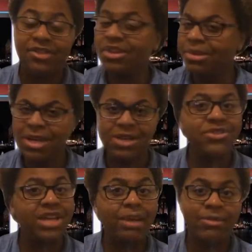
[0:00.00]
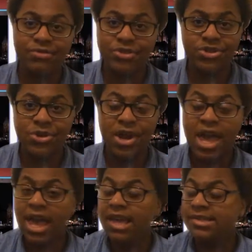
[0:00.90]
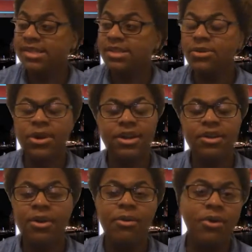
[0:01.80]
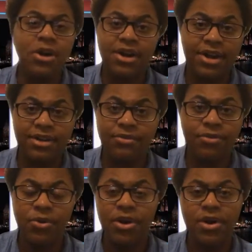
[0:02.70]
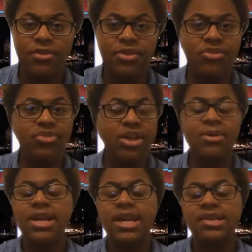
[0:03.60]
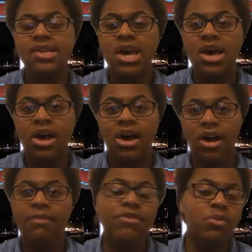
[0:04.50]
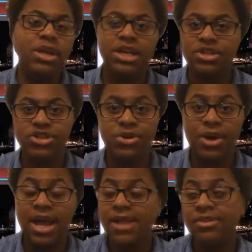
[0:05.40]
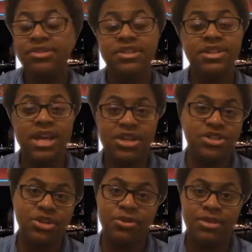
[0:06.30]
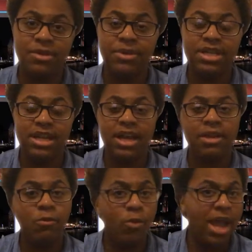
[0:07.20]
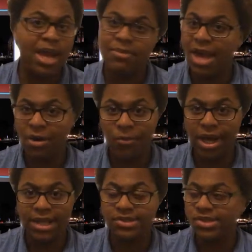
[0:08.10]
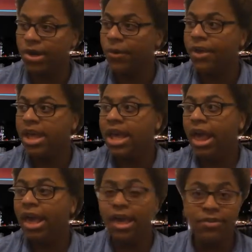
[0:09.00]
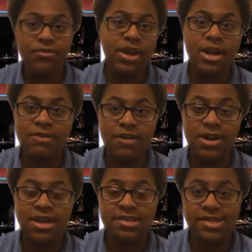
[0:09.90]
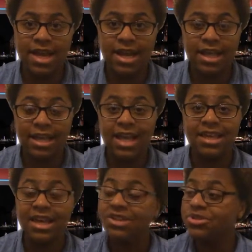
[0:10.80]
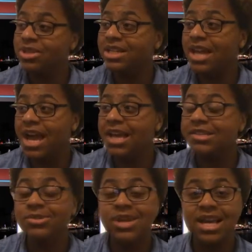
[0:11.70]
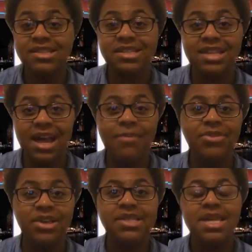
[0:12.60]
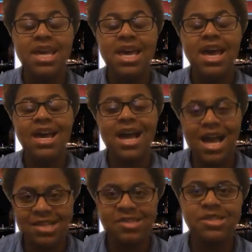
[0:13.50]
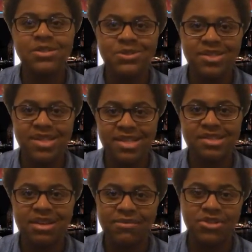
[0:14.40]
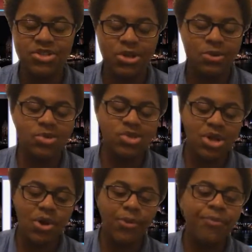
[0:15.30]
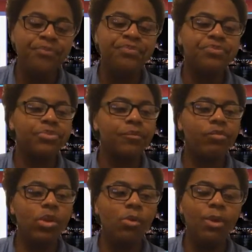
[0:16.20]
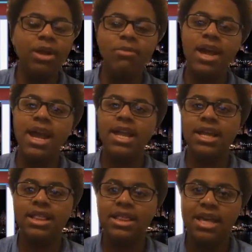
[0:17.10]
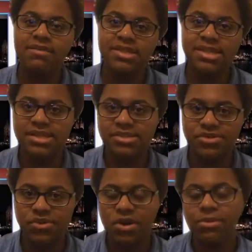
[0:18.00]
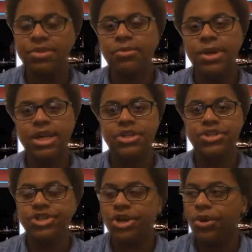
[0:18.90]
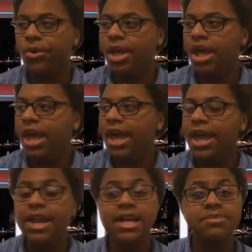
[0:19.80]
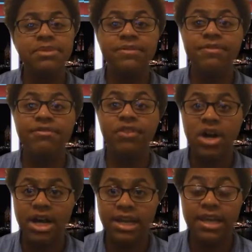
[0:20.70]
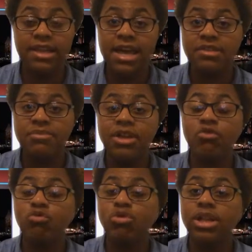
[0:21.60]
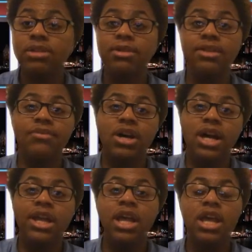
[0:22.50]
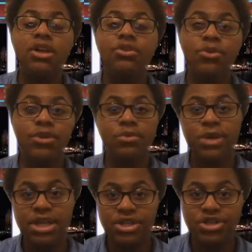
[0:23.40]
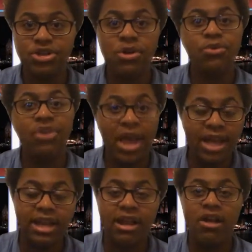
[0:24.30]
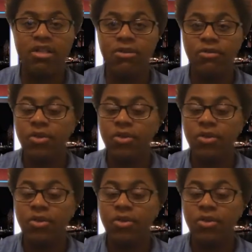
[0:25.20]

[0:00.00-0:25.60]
it's going to be entertainment for sure. It's still going to go on for the series of the weekend show and the Today Show that we did way back when. So it's very, very exciting. And I guess you can guys, you guys can count this as the new season of the show. So we ran eleven seasons strong with the weekend show. It has been fun. It has been really, really fun doing the weekend show, taking it all